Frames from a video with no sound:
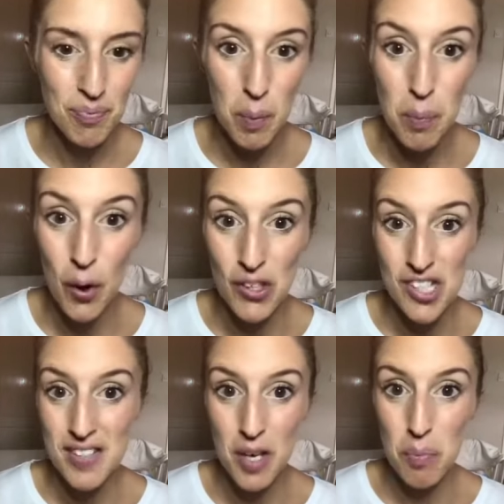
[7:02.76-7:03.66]

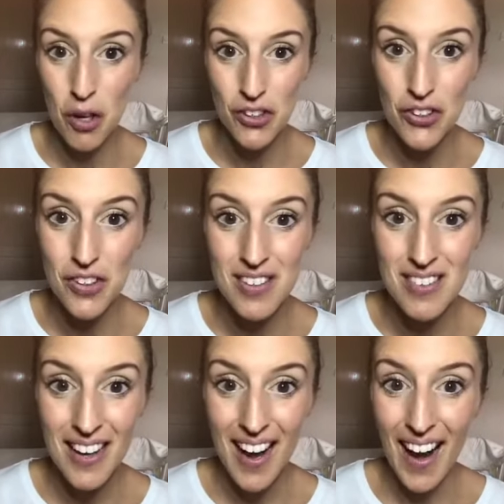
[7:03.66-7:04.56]
purchase their products,
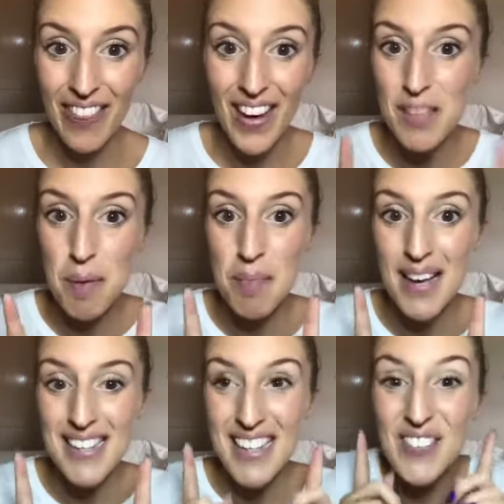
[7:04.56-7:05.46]
and that's been
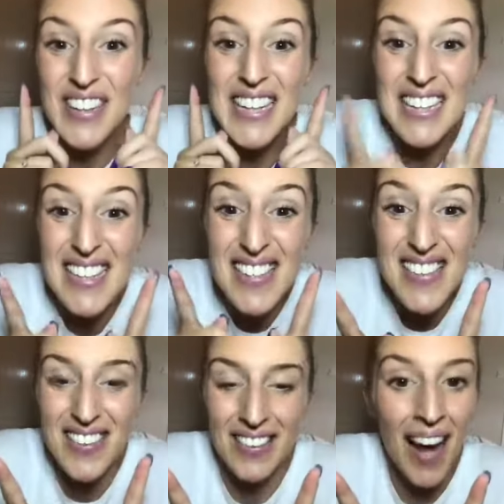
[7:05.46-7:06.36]
made even
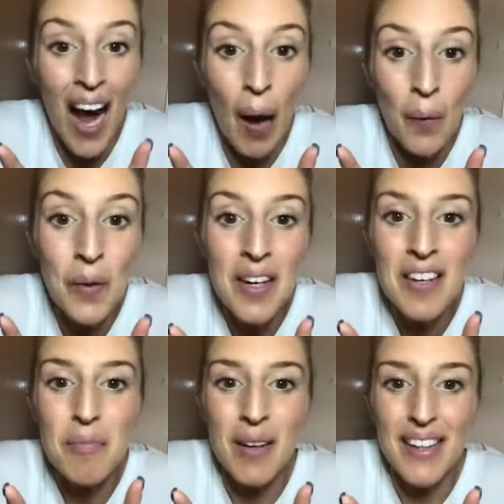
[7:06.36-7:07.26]
easier now,
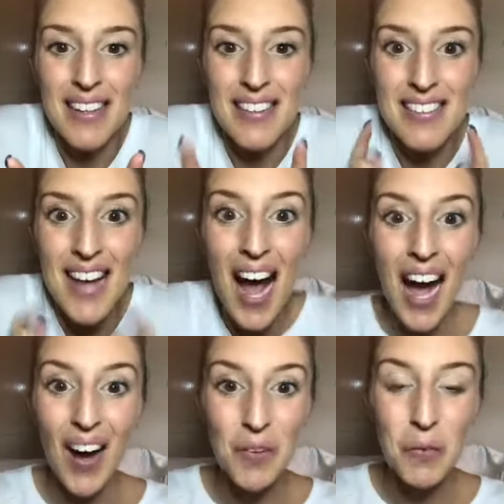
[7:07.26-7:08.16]
because
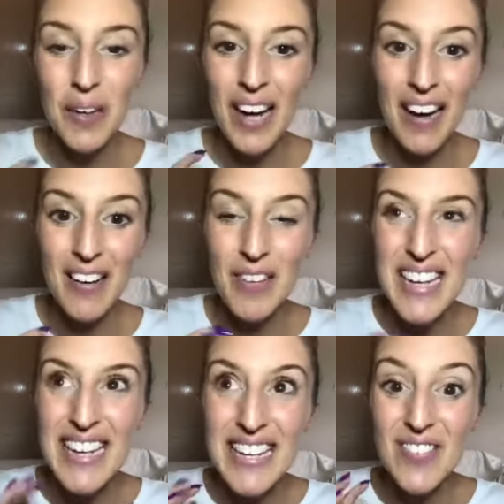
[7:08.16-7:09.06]
now
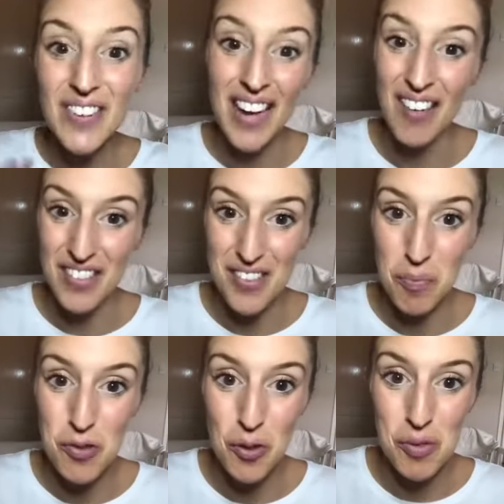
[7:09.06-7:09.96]
we even have a
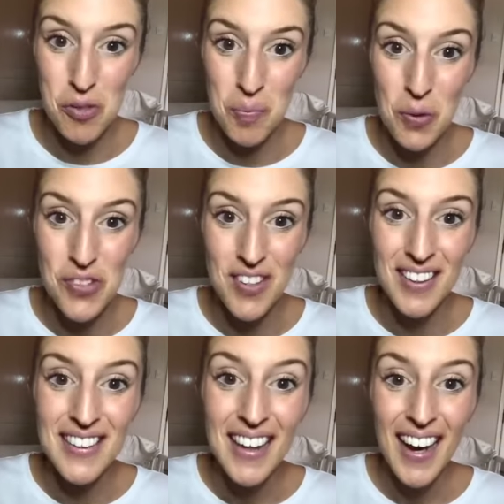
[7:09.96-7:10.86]
subscription
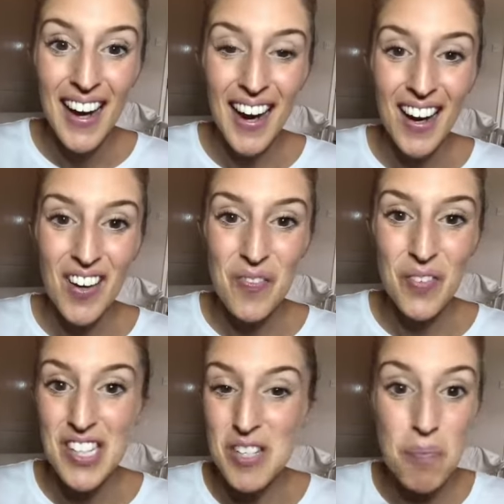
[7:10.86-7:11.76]
button,
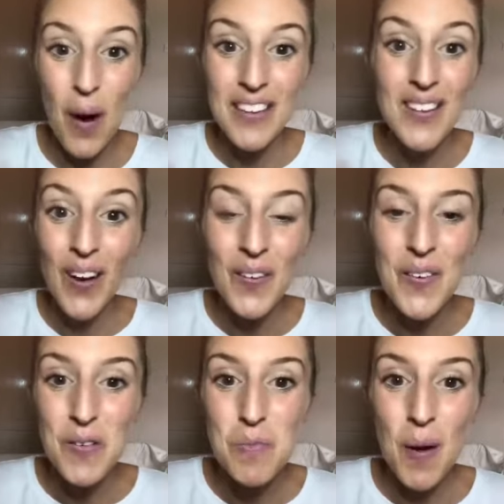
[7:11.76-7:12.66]
which is brand new.
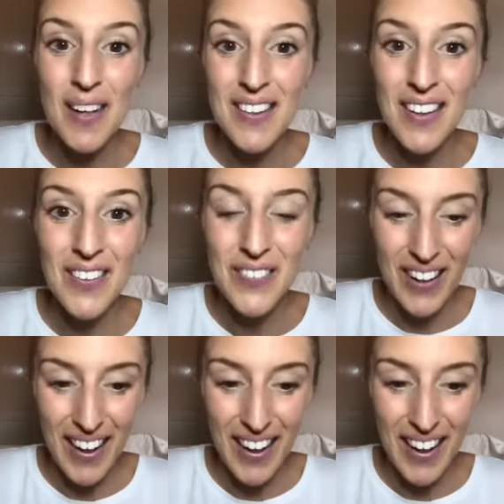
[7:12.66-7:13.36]
It was brand new